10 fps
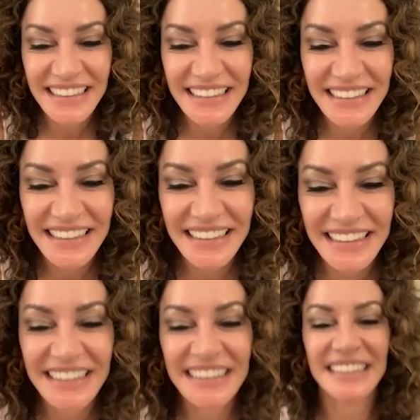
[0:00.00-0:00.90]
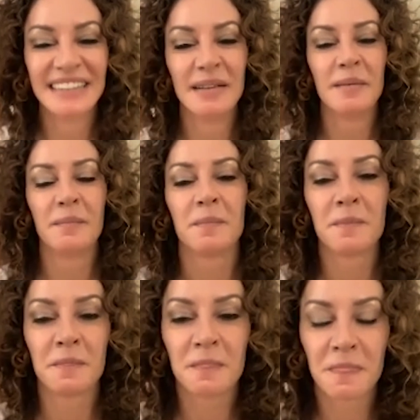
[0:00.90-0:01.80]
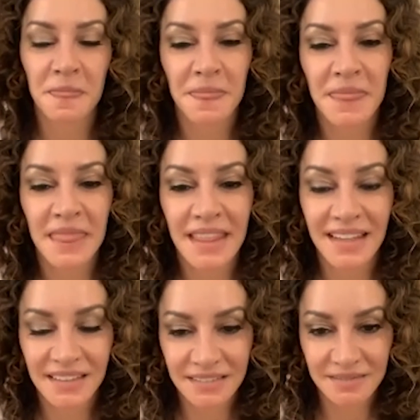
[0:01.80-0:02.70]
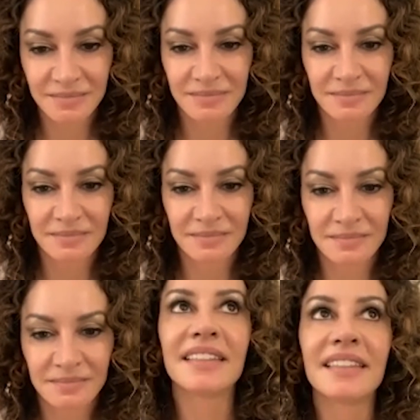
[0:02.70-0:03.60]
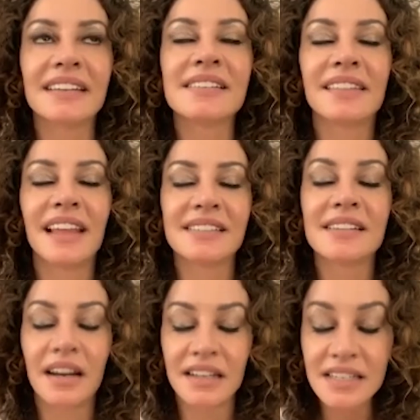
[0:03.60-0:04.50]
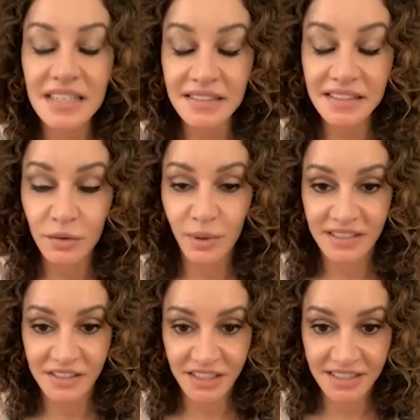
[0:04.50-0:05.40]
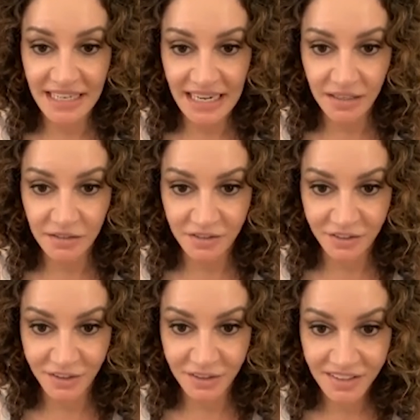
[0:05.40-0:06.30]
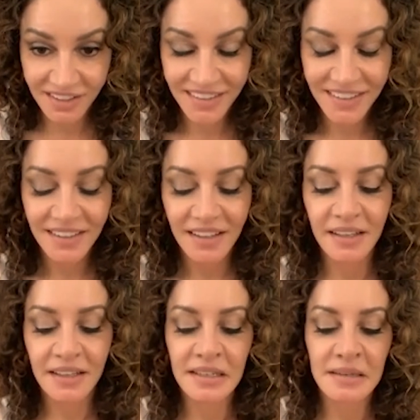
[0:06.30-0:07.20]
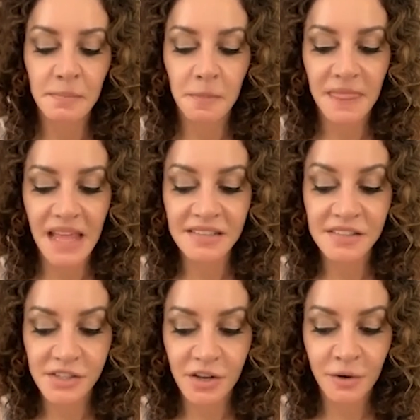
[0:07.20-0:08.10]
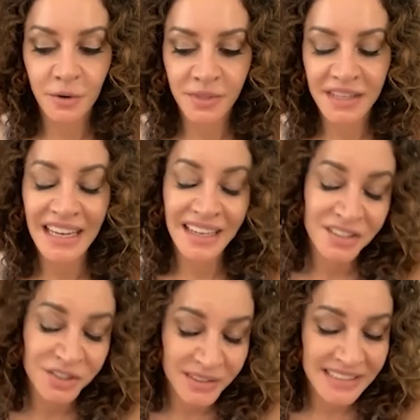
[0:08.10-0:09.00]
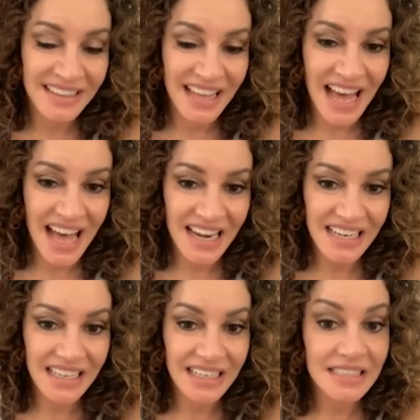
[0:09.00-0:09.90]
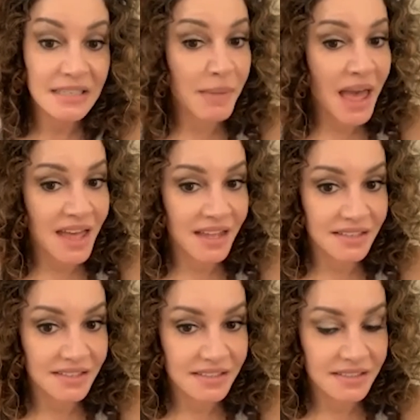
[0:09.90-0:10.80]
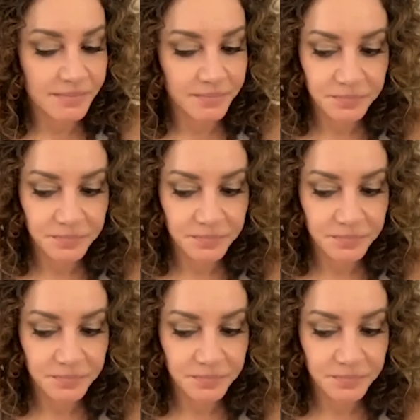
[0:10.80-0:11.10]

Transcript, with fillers: Is it necessary to supplement low progesterone? That's that's not an easy question to answer. Um, and so the answer is that it depends.